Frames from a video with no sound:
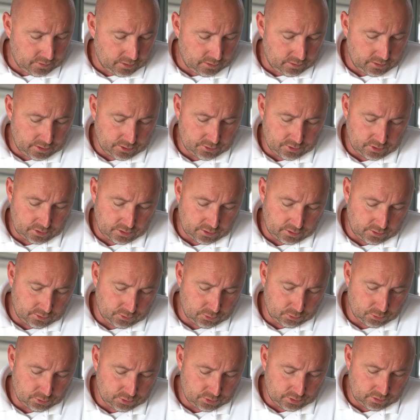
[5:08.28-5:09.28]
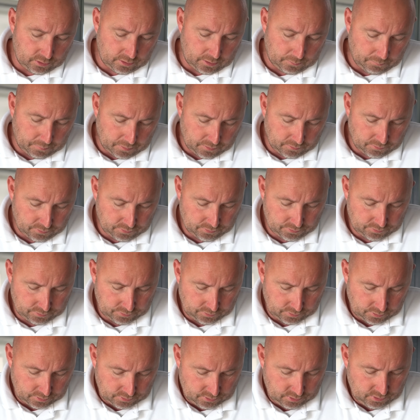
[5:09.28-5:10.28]
their electric cars also up
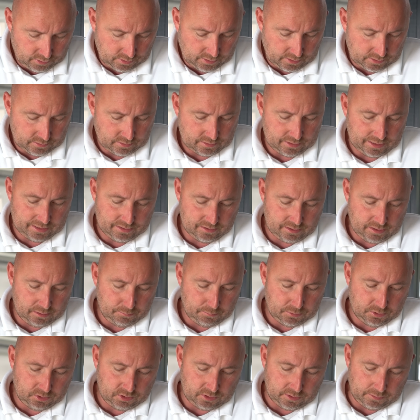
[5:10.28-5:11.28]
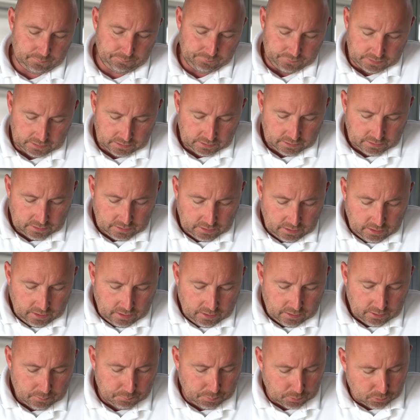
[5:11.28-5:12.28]
38 and 18%.
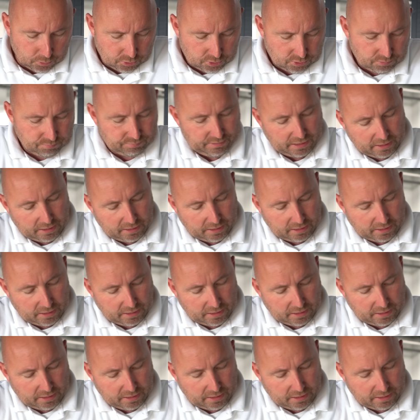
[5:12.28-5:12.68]
The Porsche